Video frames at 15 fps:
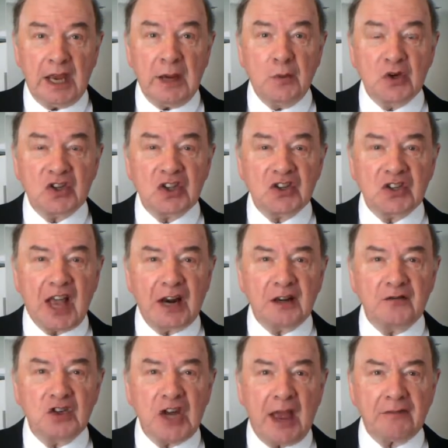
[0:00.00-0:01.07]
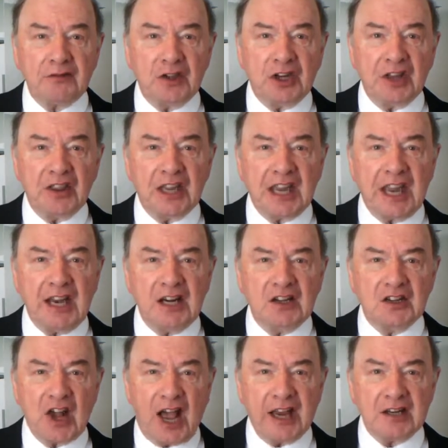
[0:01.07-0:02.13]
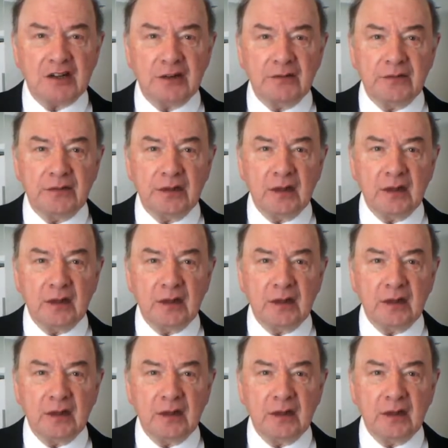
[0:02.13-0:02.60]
He was the son of Jephunneh the Kenizzite,